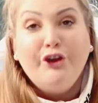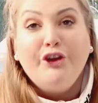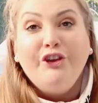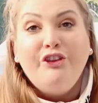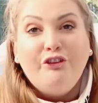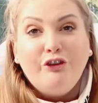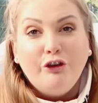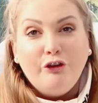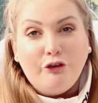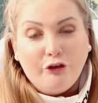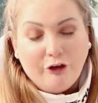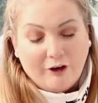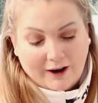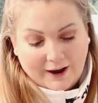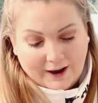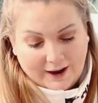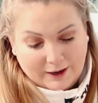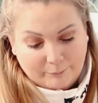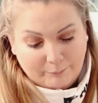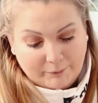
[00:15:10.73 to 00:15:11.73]
Good to
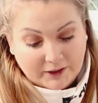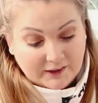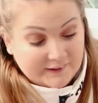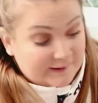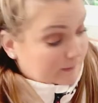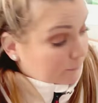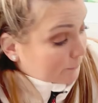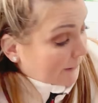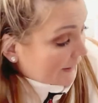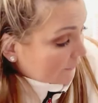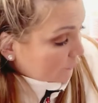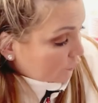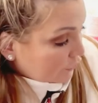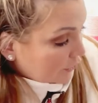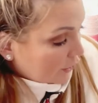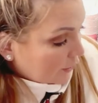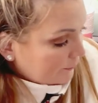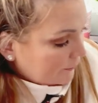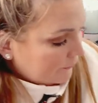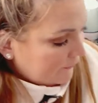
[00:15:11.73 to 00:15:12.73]
try because it's
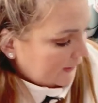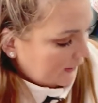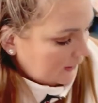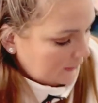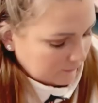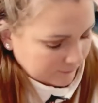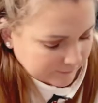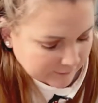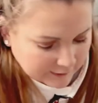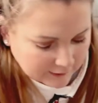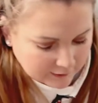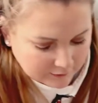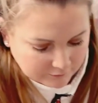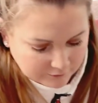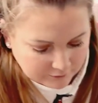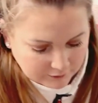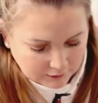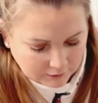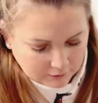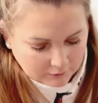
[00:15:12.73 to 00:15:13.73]
battery
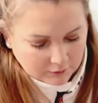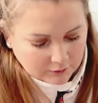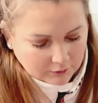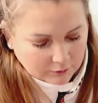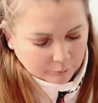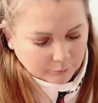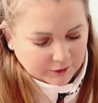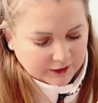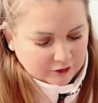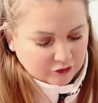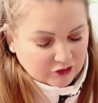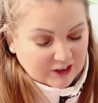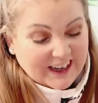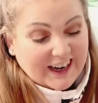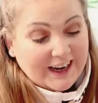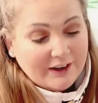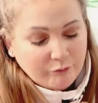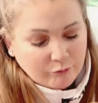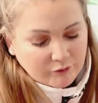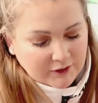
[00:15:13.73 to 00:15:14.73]
operated, which
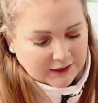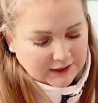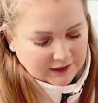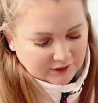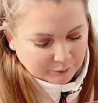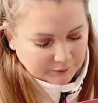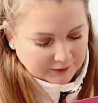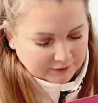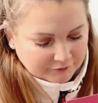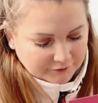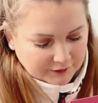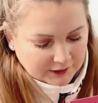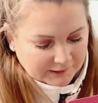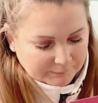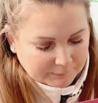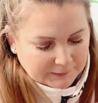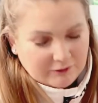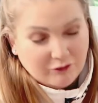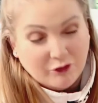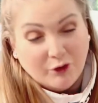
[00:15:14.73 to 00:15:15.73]
I didn't realise when I
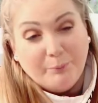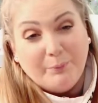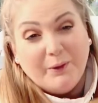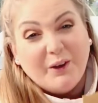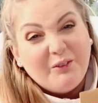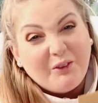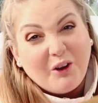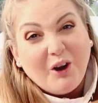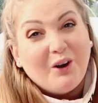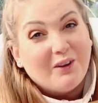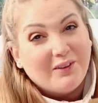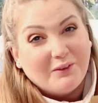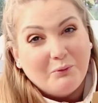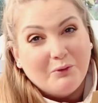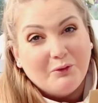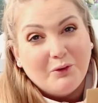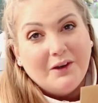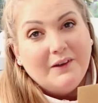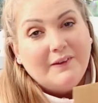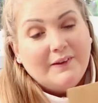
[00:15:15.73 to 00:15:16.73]
first picked up, but of course it
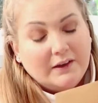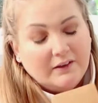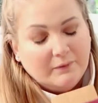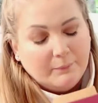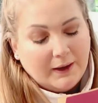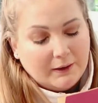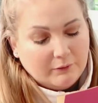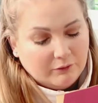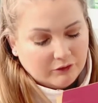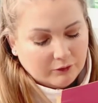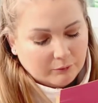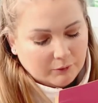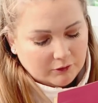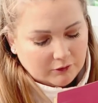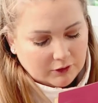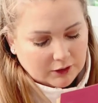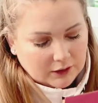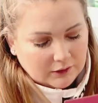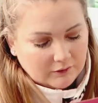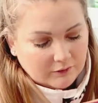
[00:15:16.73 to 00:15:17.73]
was only £6, so
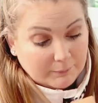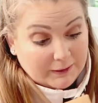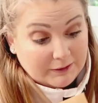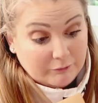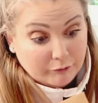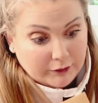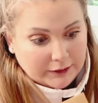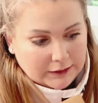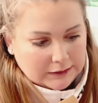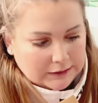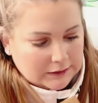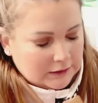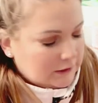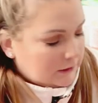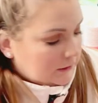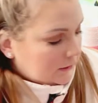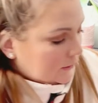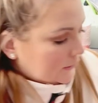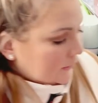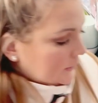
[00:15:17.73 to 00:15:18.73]
what do I expect really?